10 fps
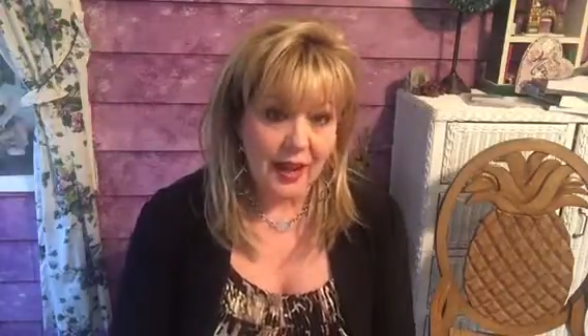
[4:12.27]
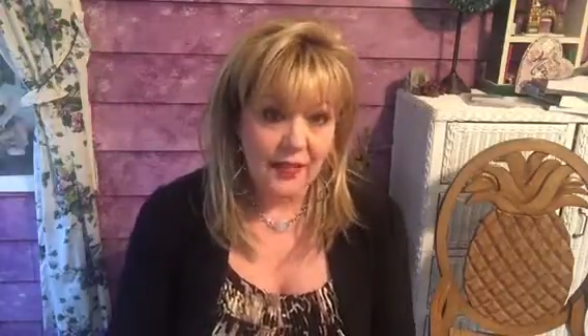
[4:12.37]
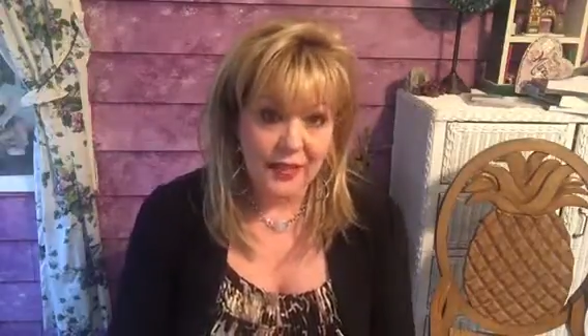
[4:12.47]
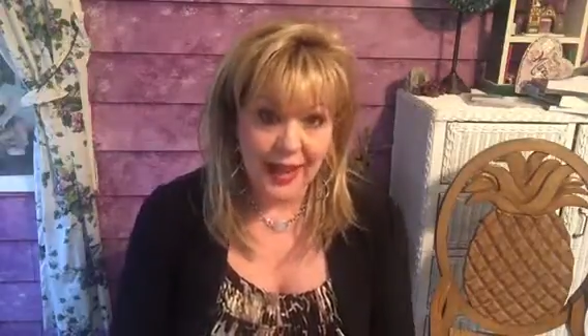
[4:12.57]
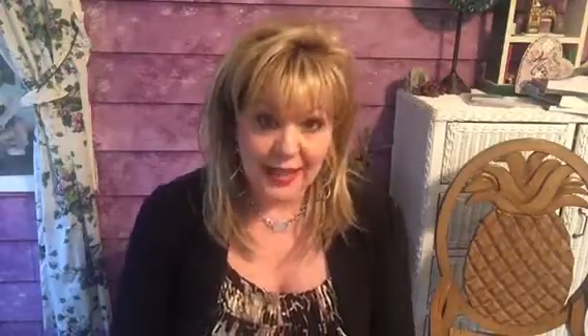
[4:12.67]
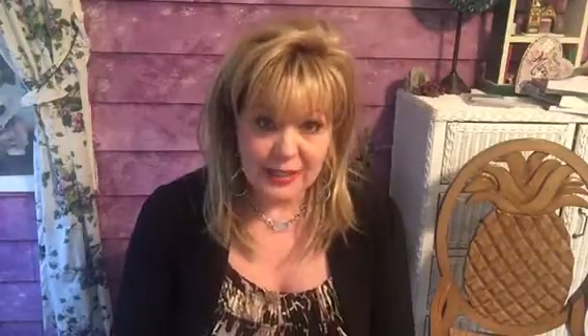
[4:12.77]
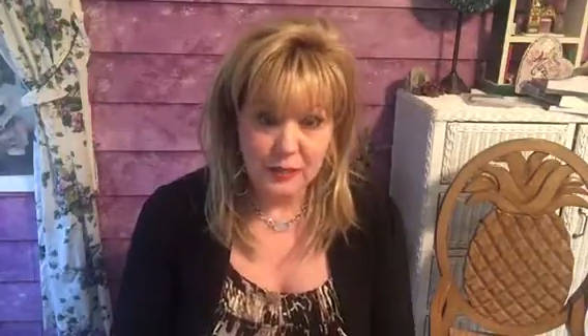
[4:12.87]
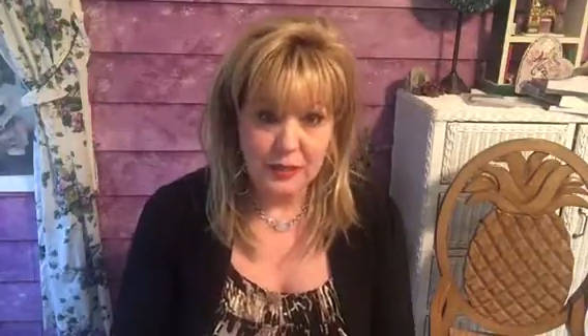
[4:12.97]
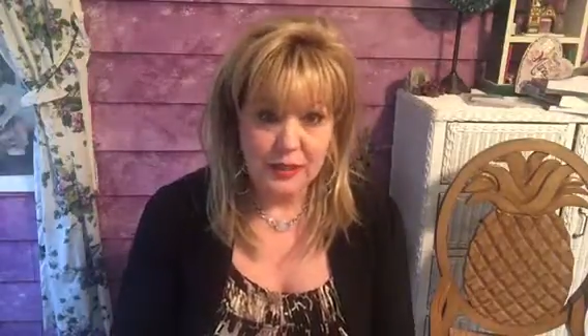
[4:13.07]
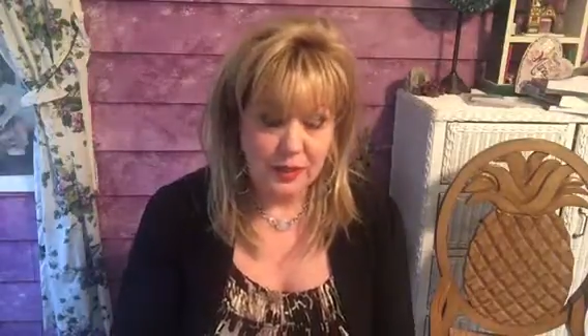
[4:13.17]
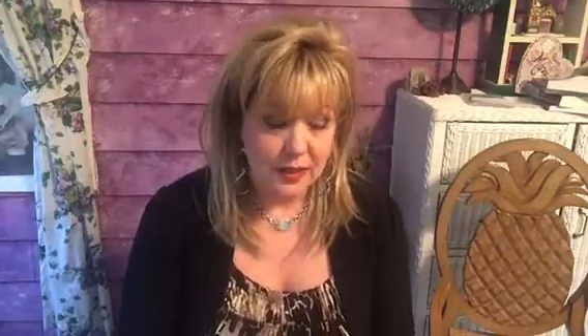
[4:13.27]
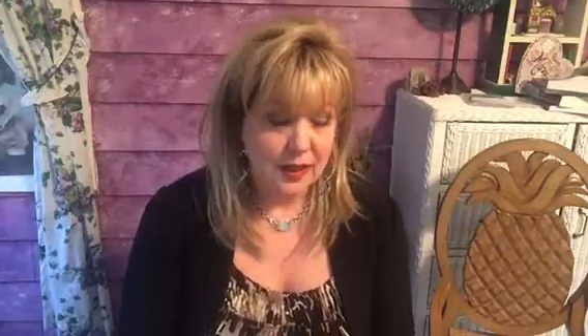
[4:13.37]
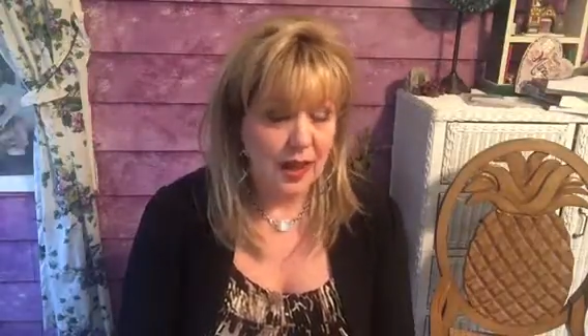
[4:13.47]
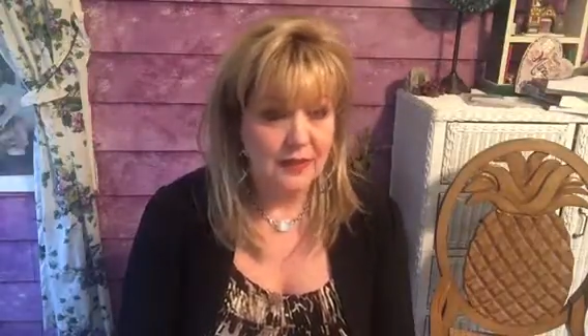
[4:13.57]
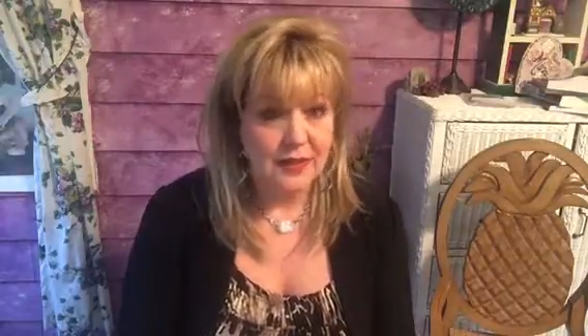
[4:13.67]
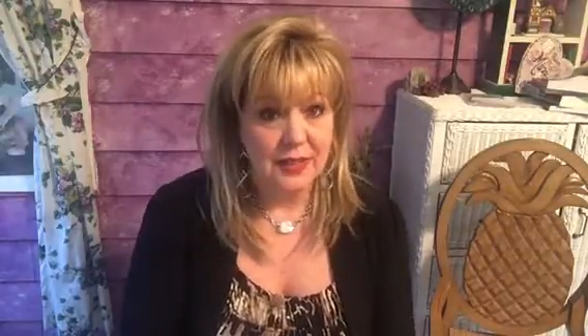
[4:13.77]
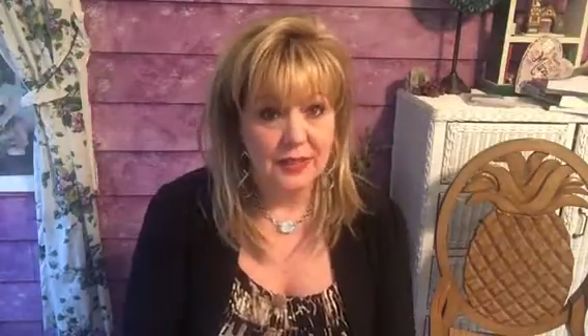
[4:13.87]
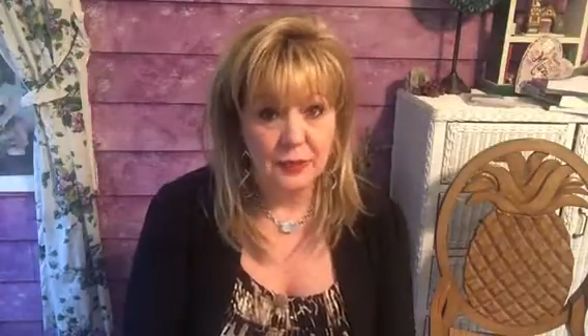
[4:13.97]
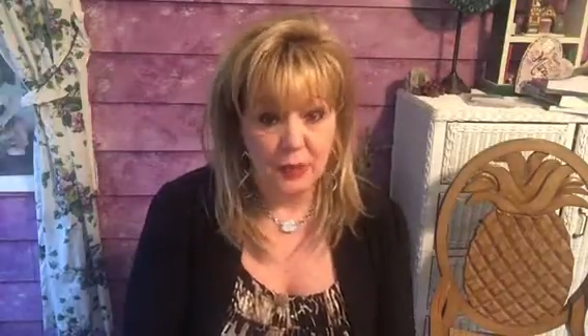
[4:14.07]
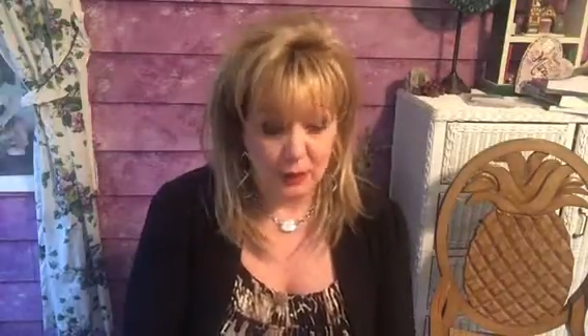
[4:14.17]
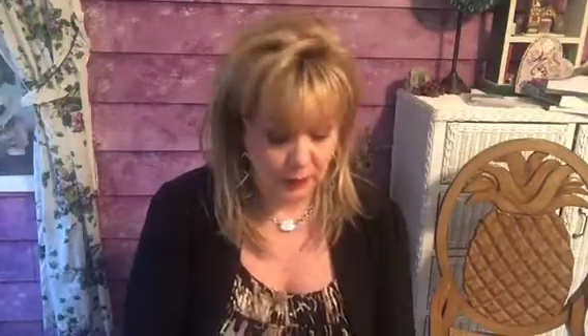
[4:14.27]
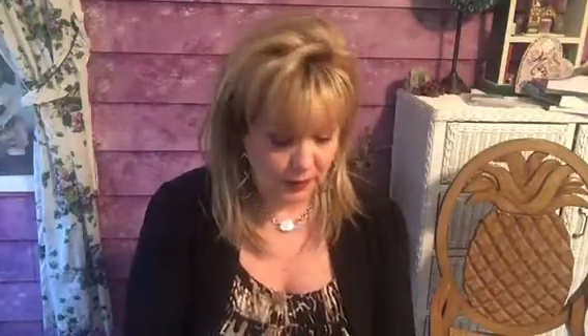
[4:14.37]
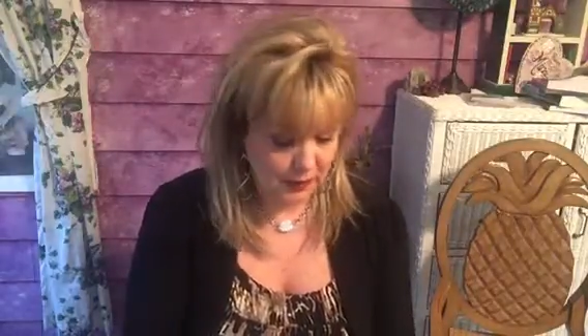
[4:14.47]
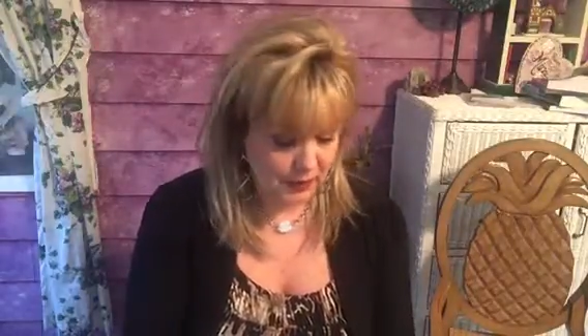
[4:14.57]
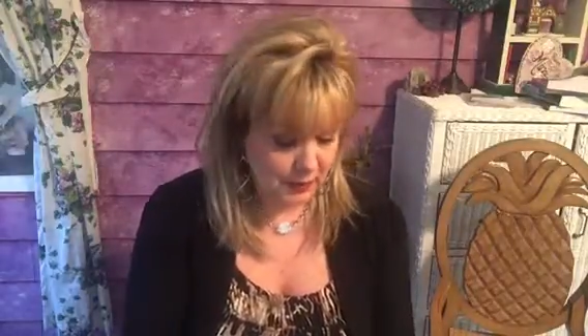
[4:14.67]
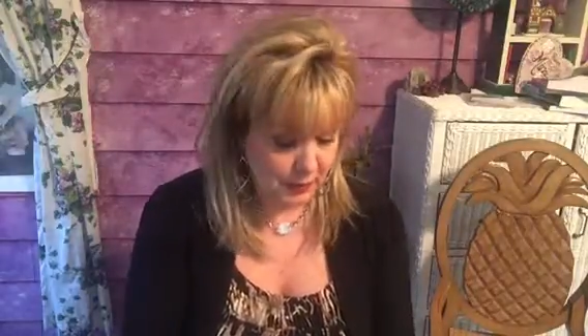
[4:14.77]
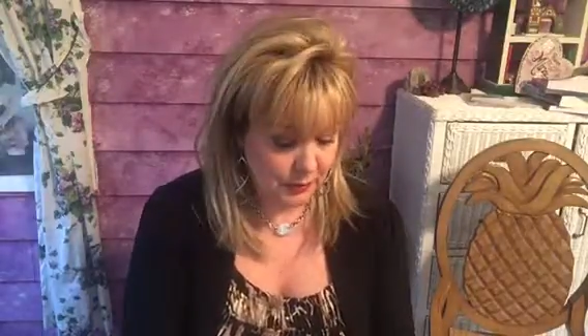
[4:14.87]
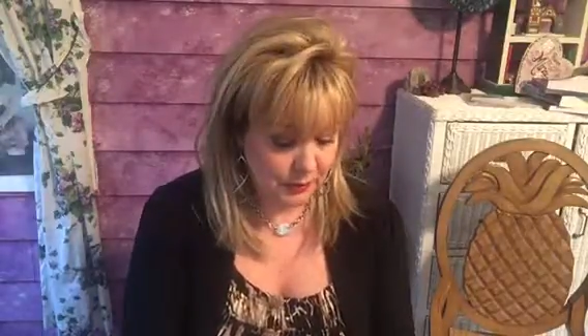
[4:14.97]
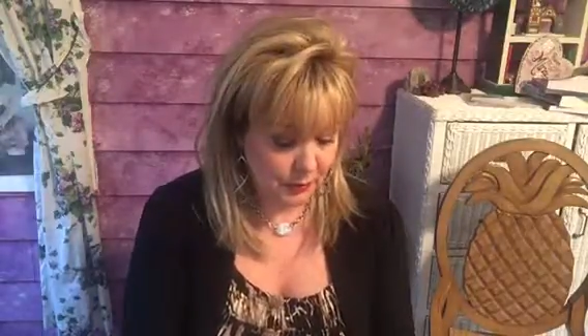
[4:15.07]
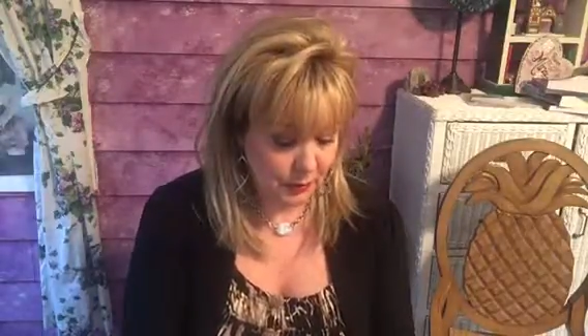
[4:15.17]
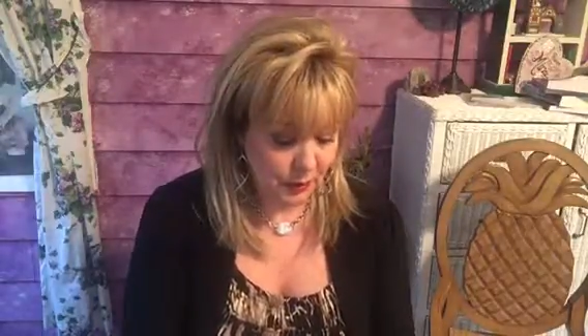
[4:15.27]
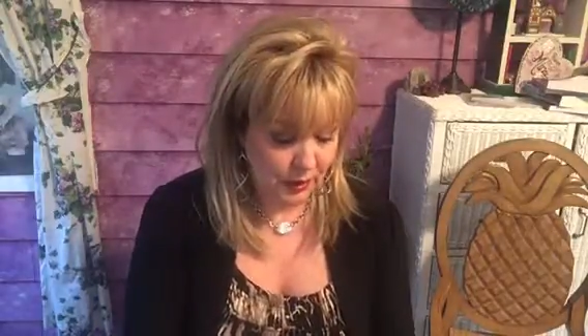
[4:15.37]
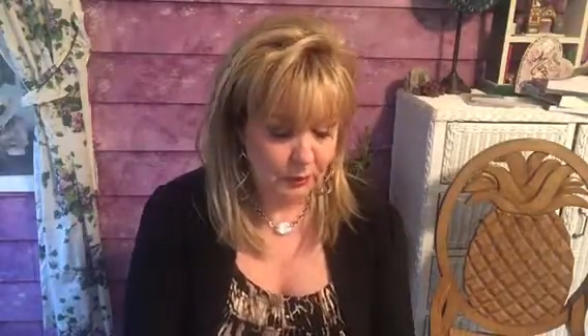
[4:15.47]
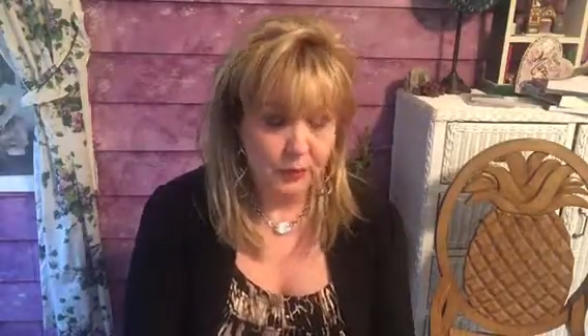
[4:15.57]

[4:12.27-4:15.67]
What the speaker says: And the last one, I think, is probably the most important,